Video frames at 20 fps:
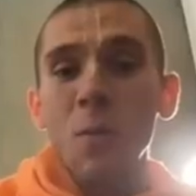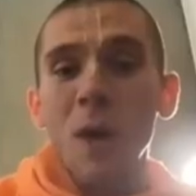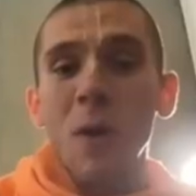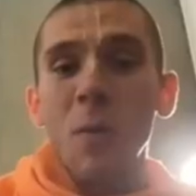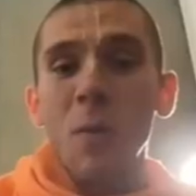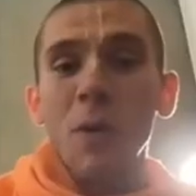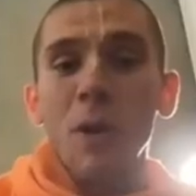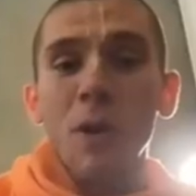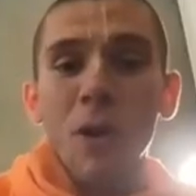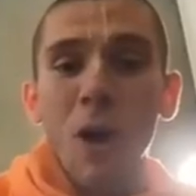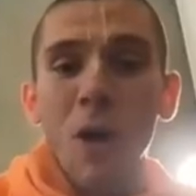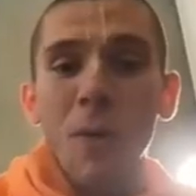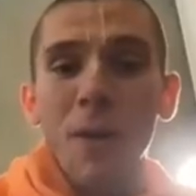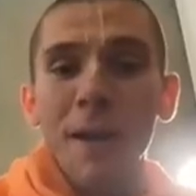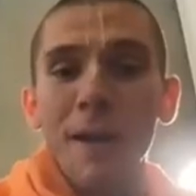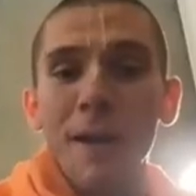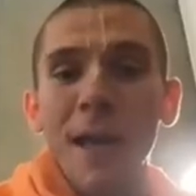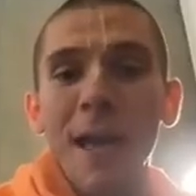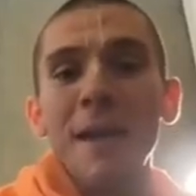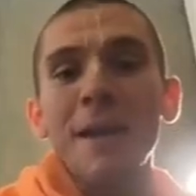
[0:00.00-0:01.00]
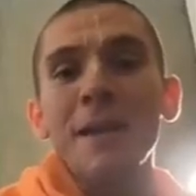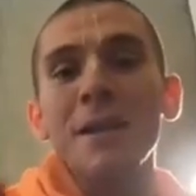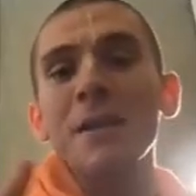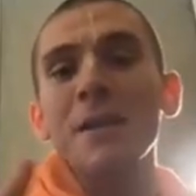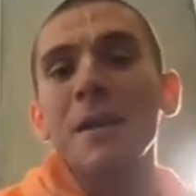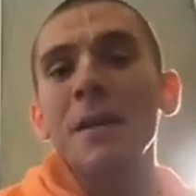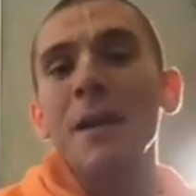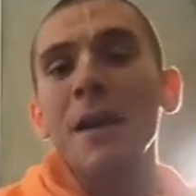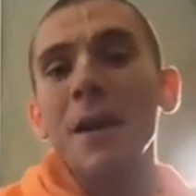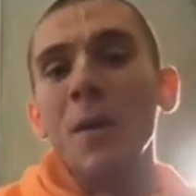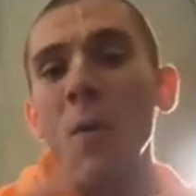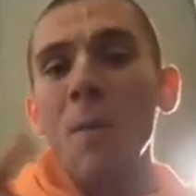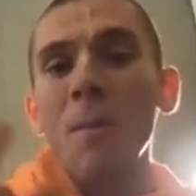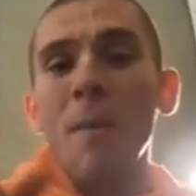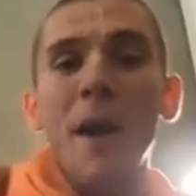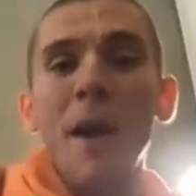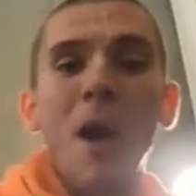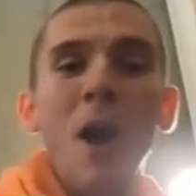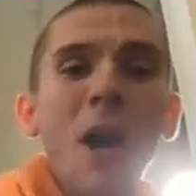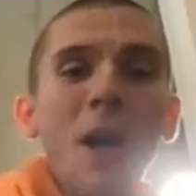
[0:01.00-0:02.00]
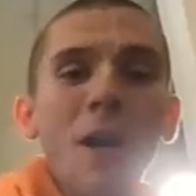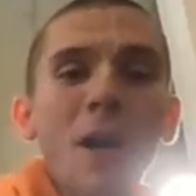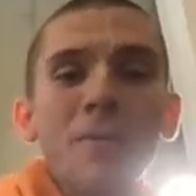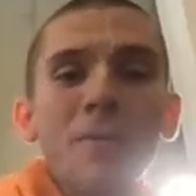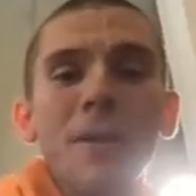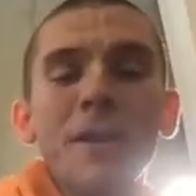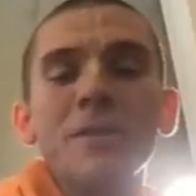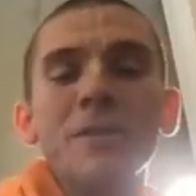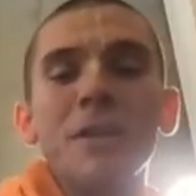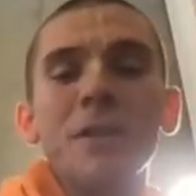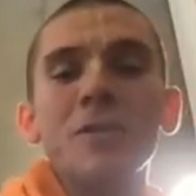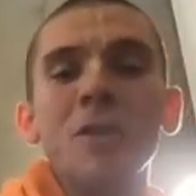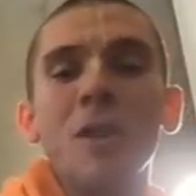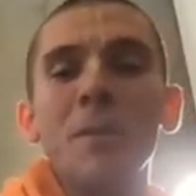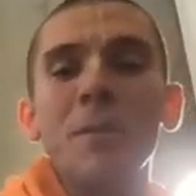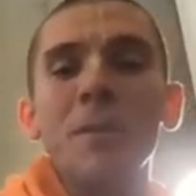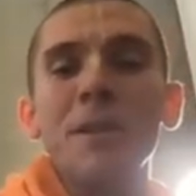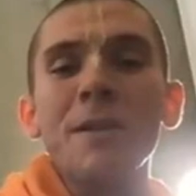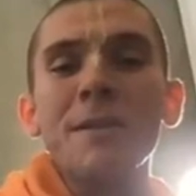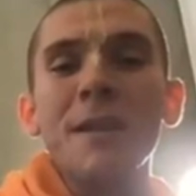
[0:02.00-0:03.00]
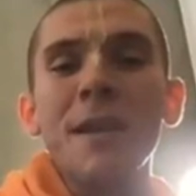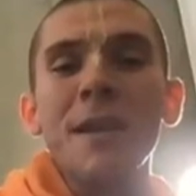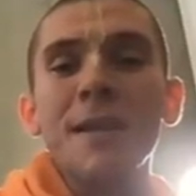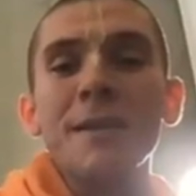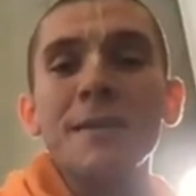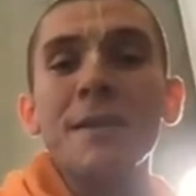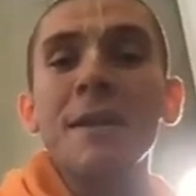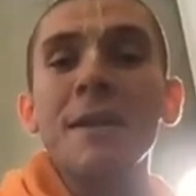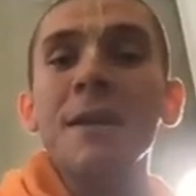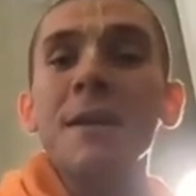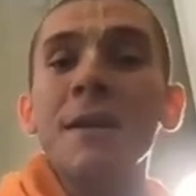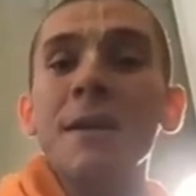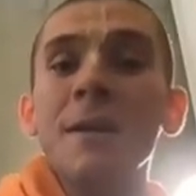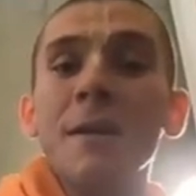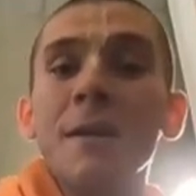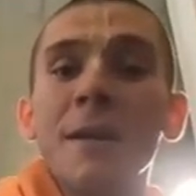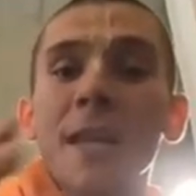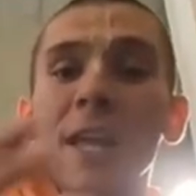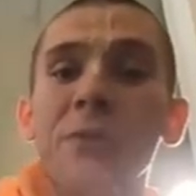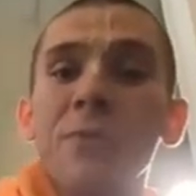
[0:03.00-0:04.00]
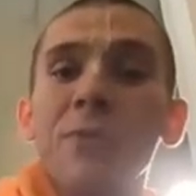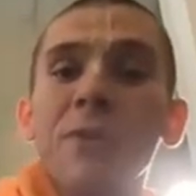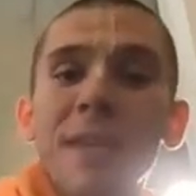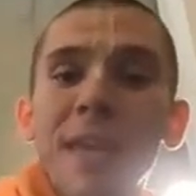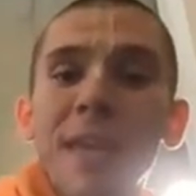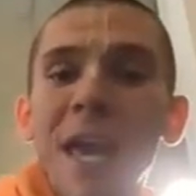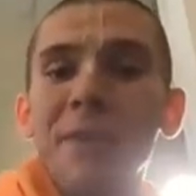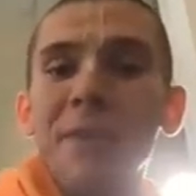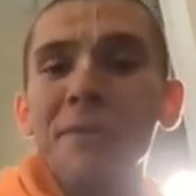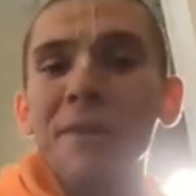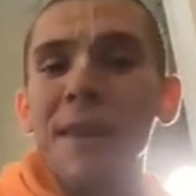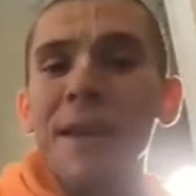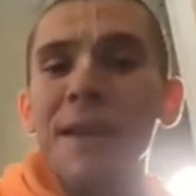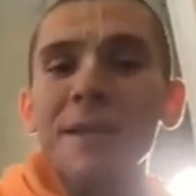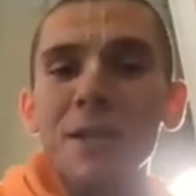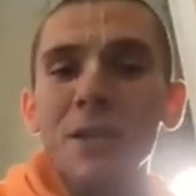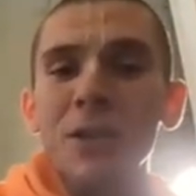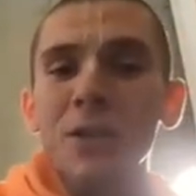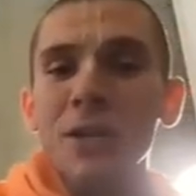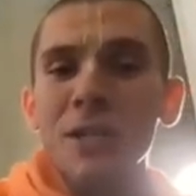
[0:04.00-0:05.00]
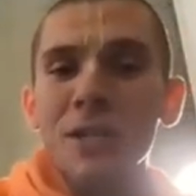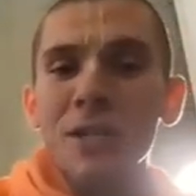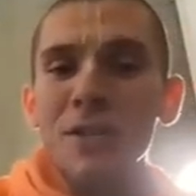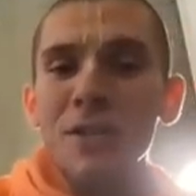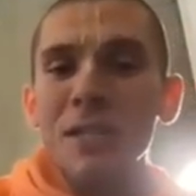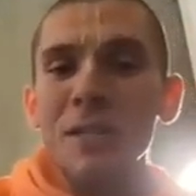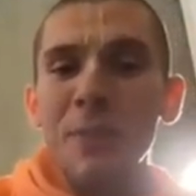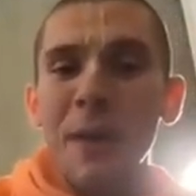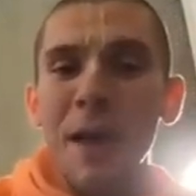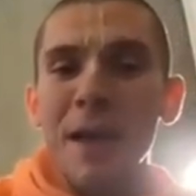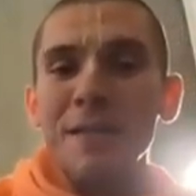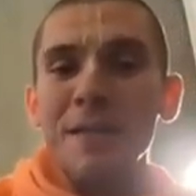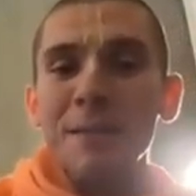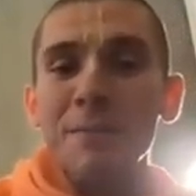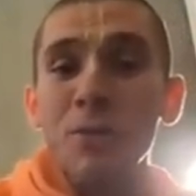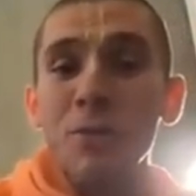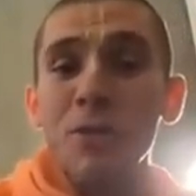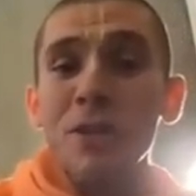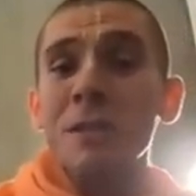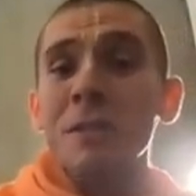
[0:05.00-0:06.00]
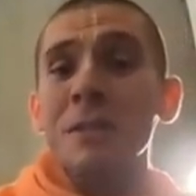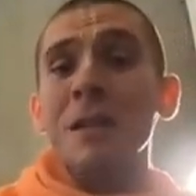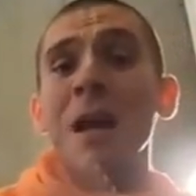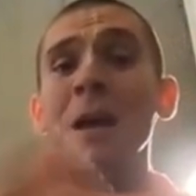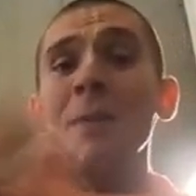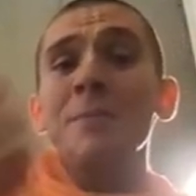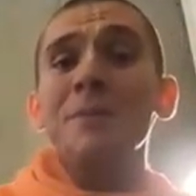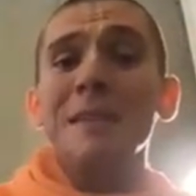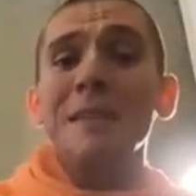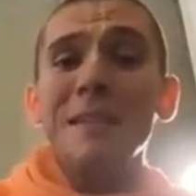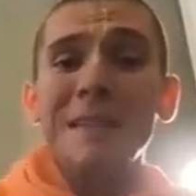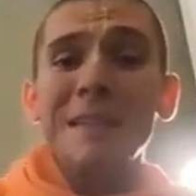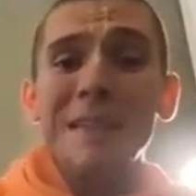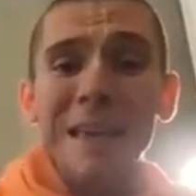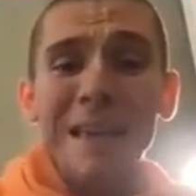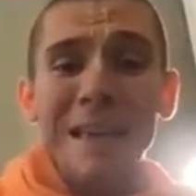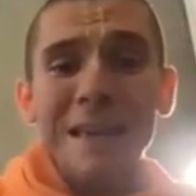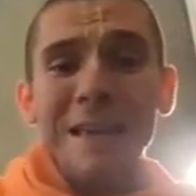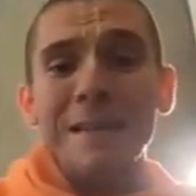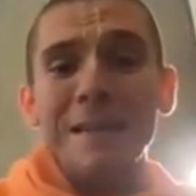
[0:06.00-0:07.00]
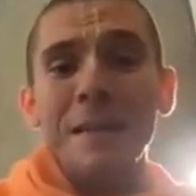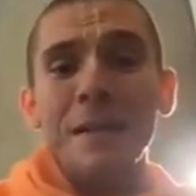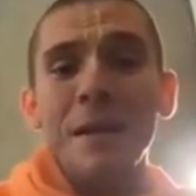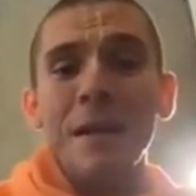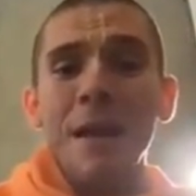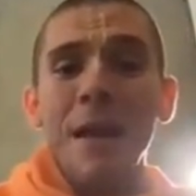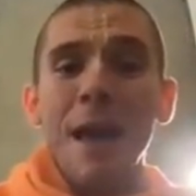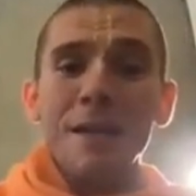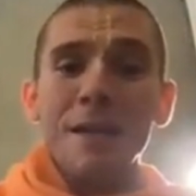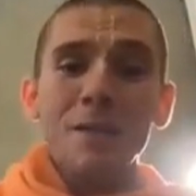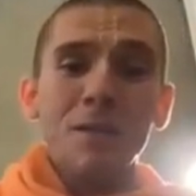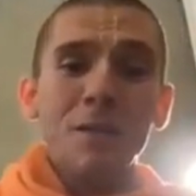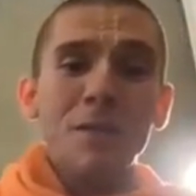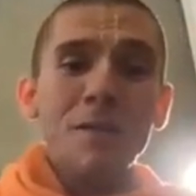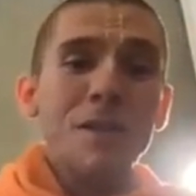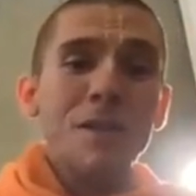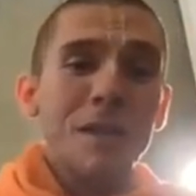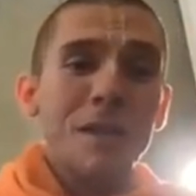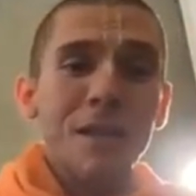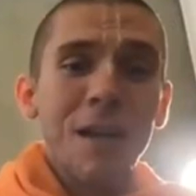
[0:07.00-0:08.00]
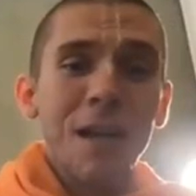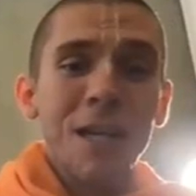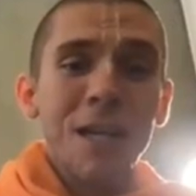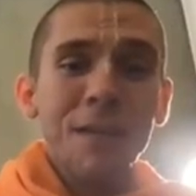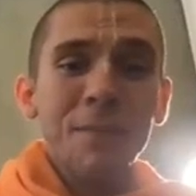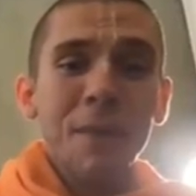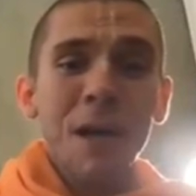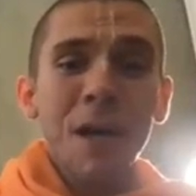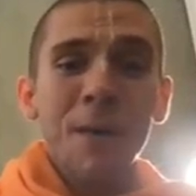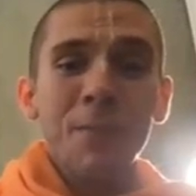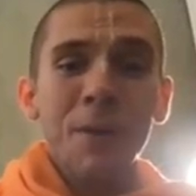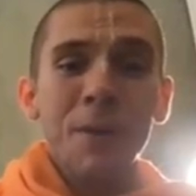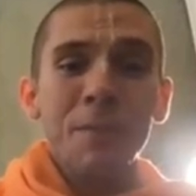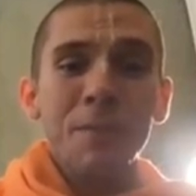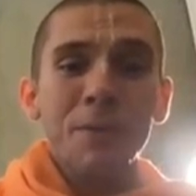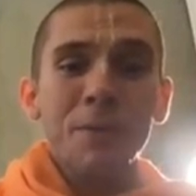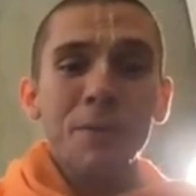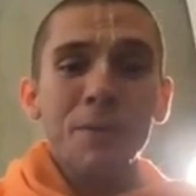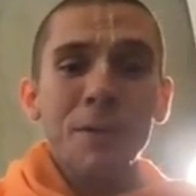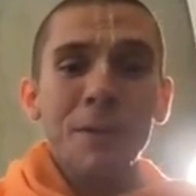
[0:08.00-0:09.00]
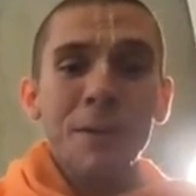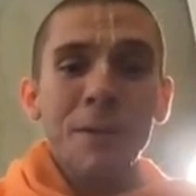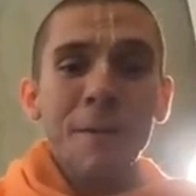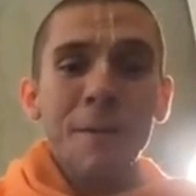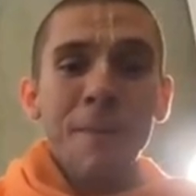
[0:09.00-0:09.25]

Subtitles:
where we're going. And what my heart originally told me to say is, if we can't relate to Krishna's pastimes, Krishna comes again as Lord Chaitanya Mahaprabhu,